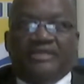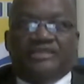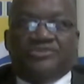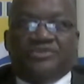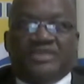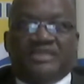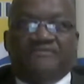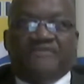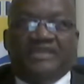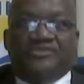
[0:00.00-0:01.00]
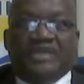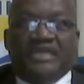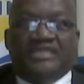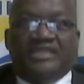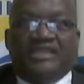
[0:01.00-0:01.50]
The right to receive
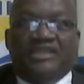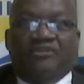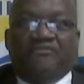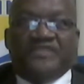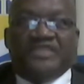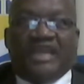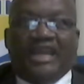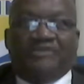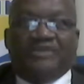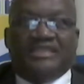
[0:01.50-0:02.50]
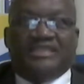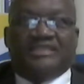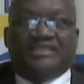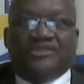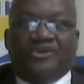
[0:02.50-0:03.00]
education in the official
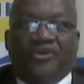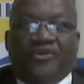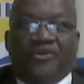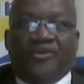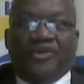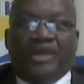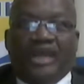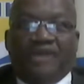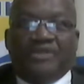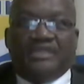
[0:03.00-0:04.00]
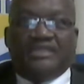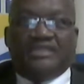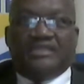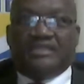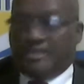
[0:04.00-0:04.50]
languages or
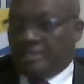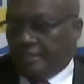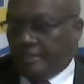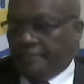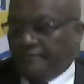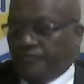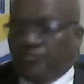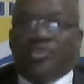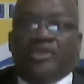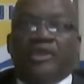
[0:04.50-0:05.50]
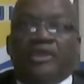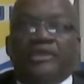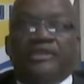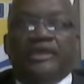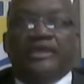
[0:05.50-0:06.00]
languages,
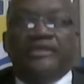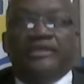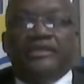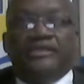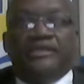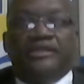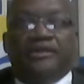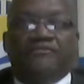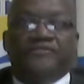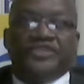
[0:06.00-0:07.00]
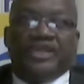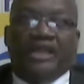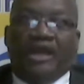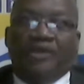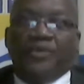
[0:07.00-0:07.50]
in the
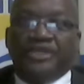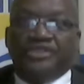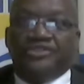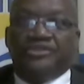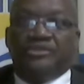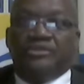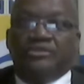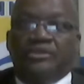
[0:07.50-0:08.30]
official language,